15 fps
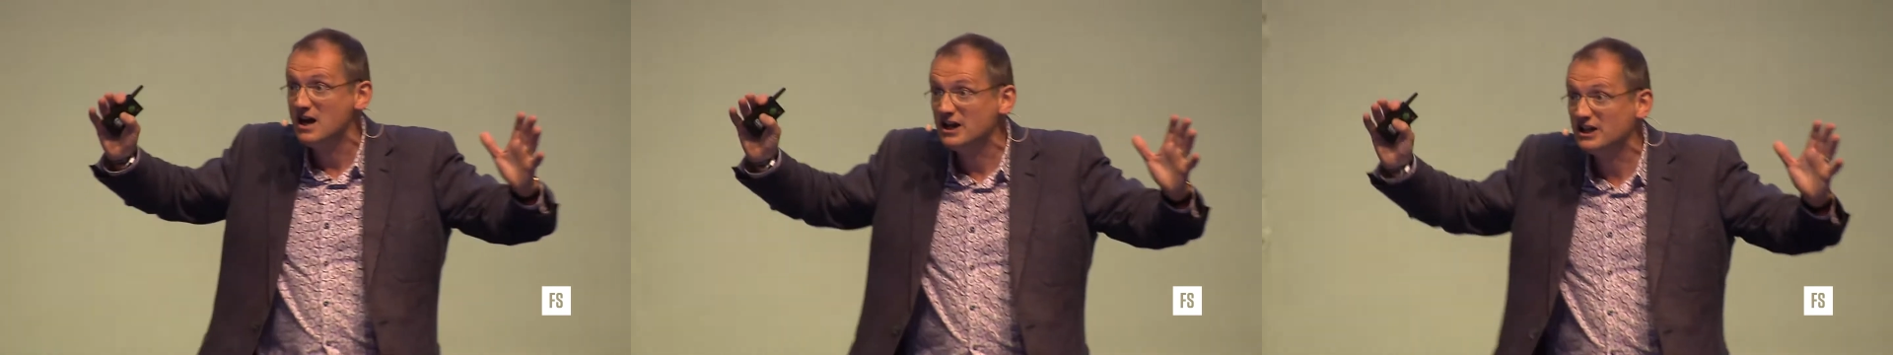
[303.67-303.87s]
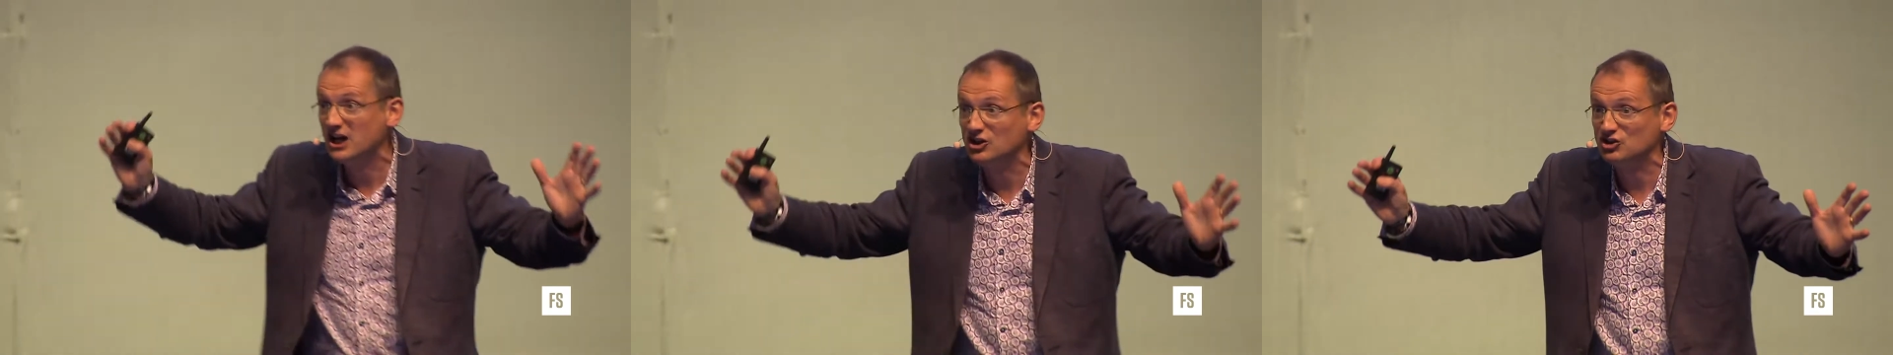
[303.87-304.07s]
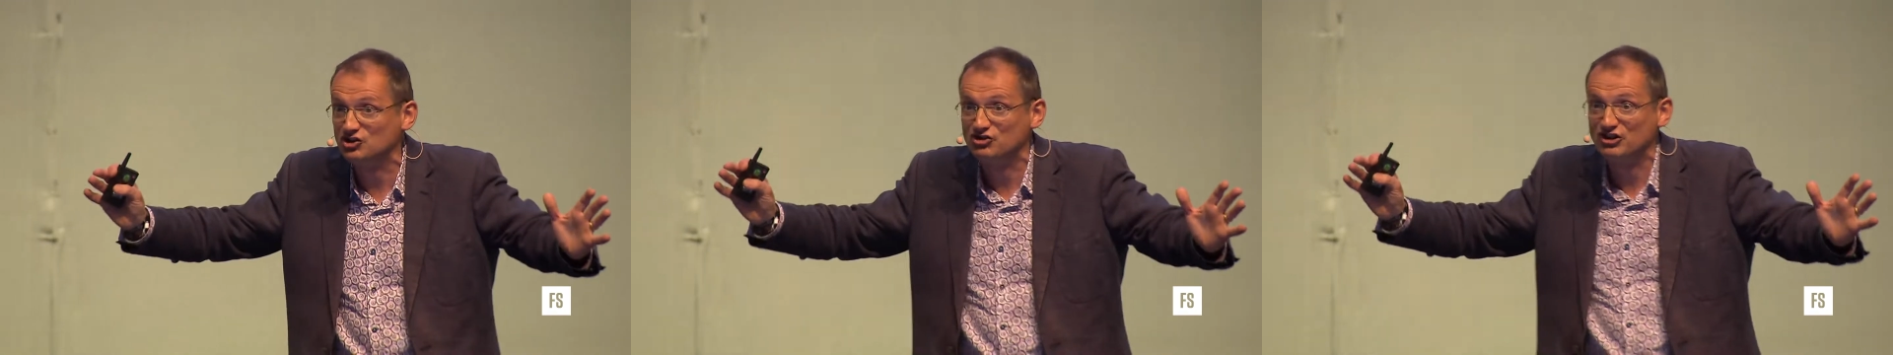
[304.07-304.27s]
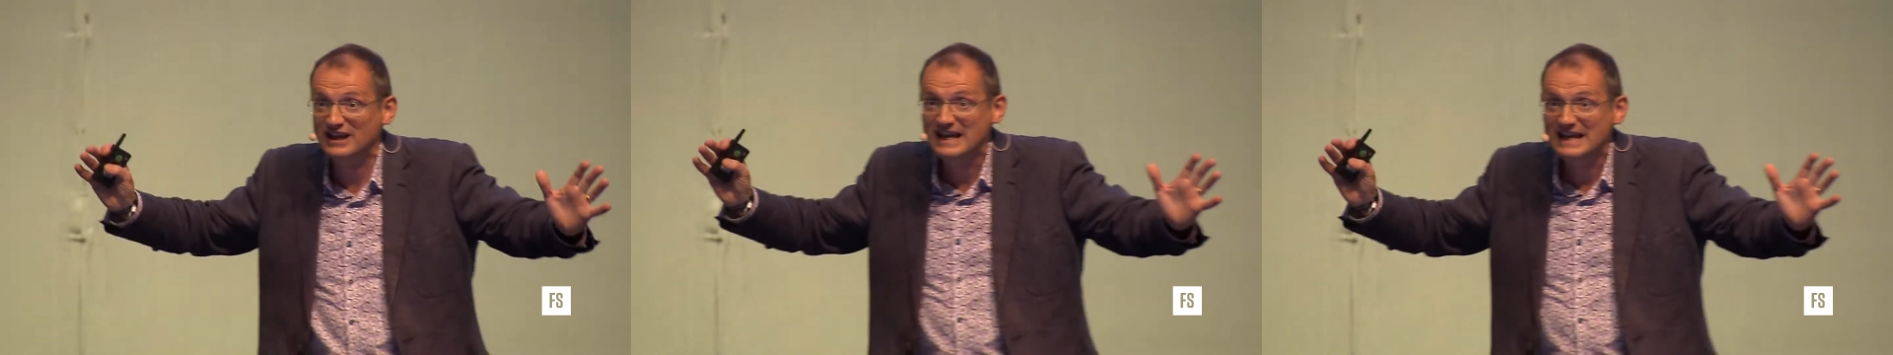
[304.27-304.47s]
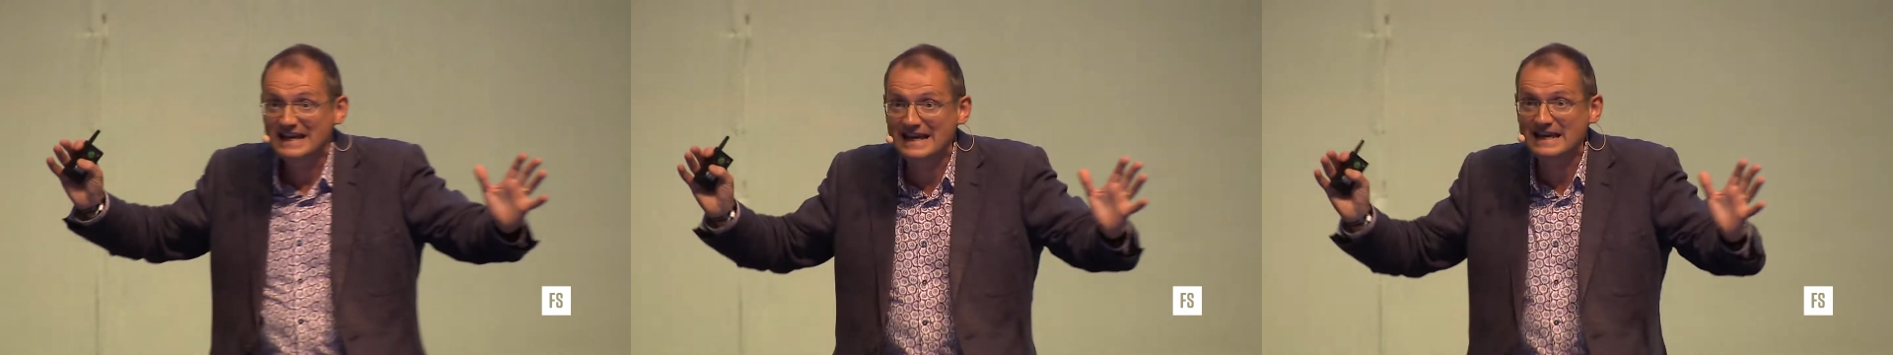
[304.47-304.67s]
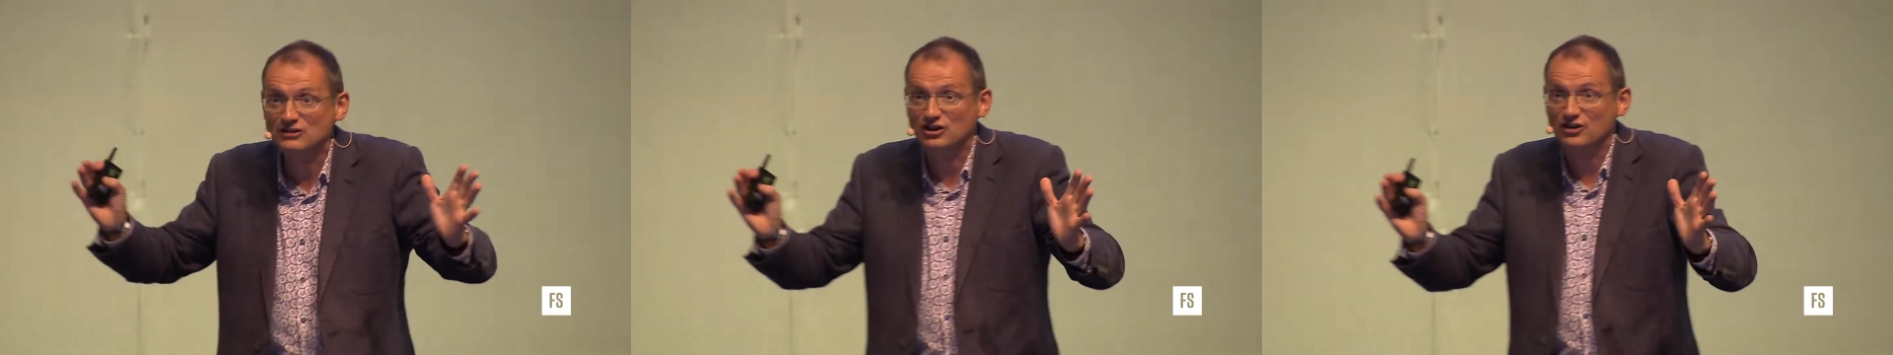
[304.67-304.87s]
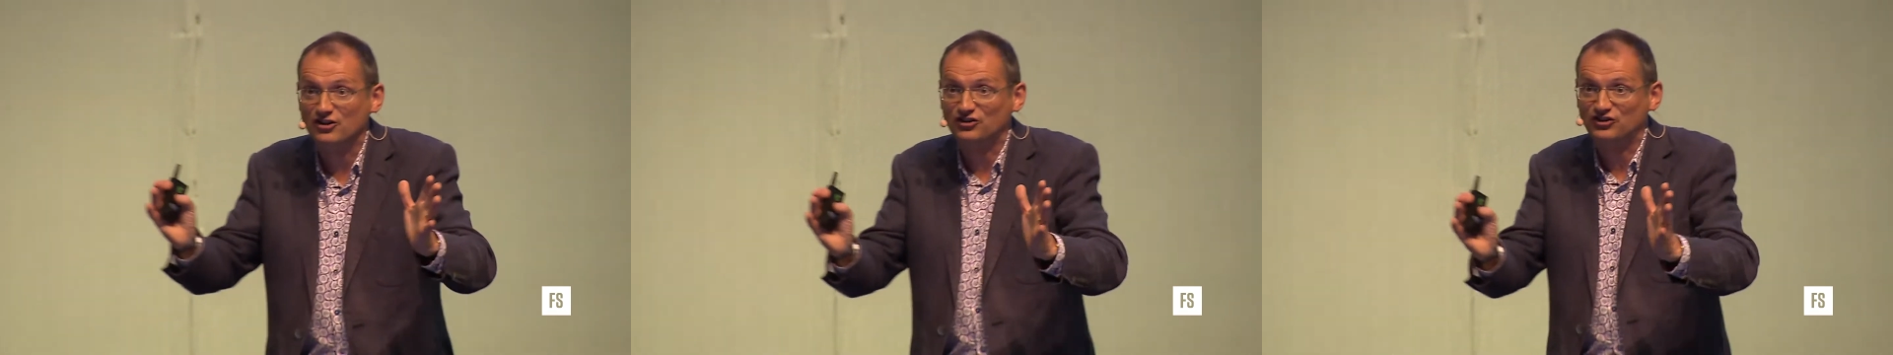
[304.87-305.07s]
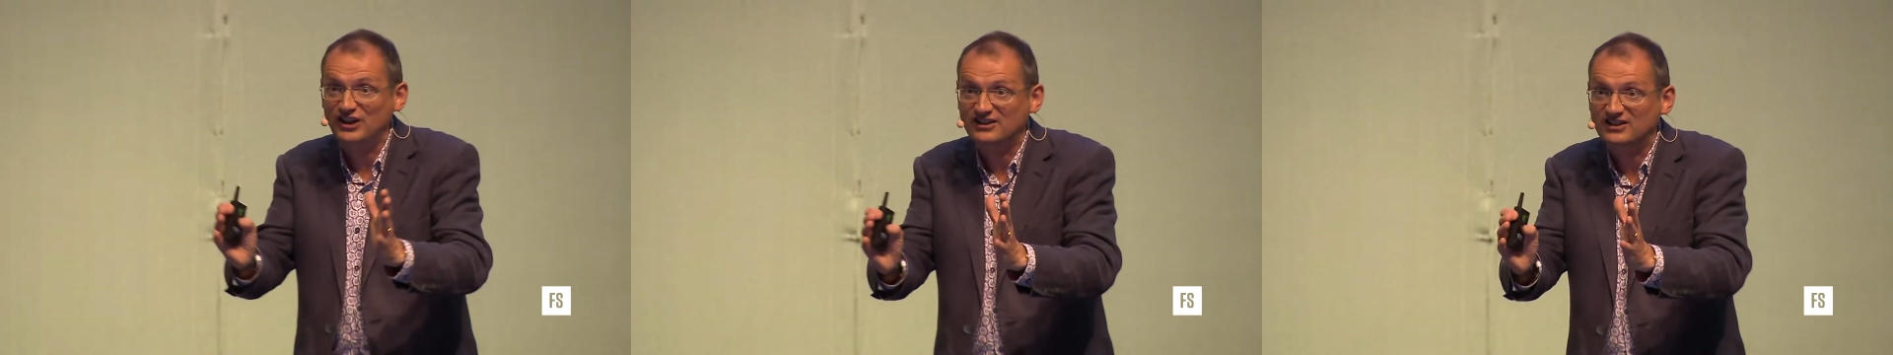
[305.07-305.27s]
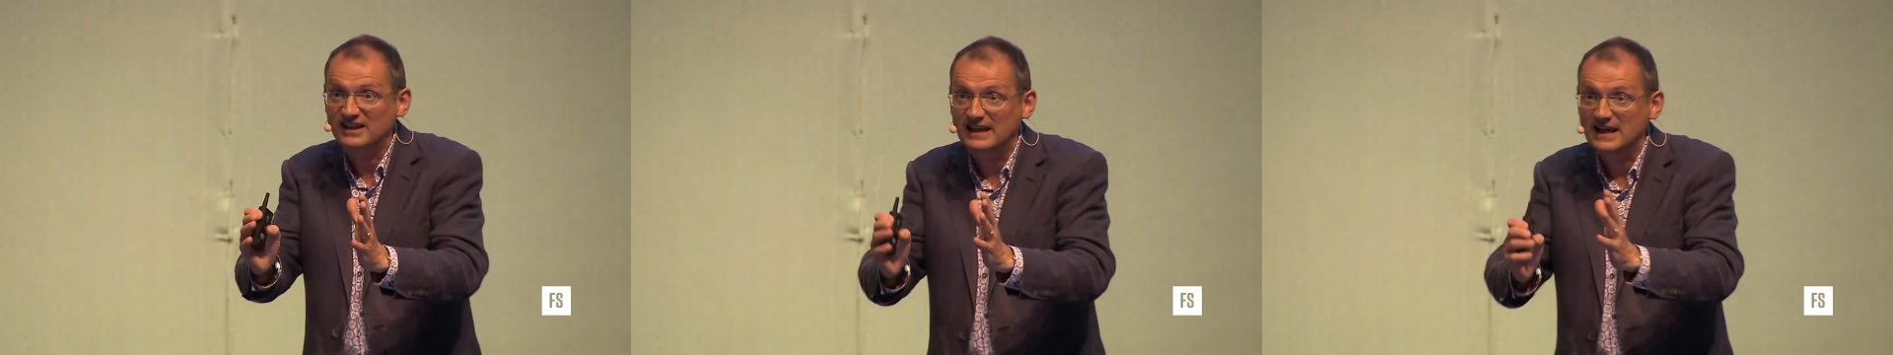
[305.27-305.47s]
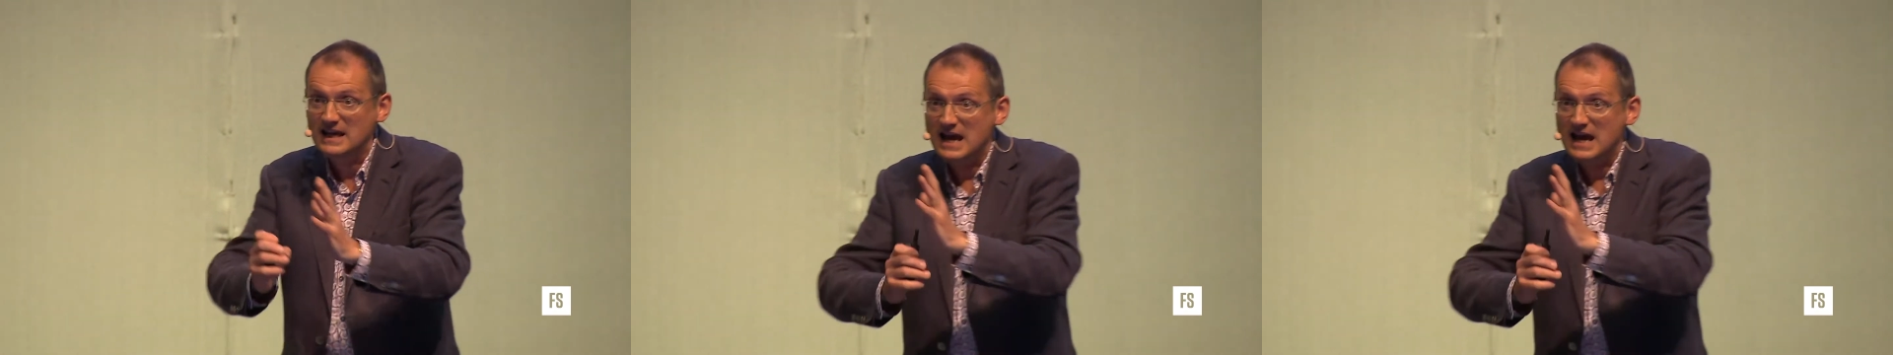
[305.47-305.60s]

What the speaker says: country into the city,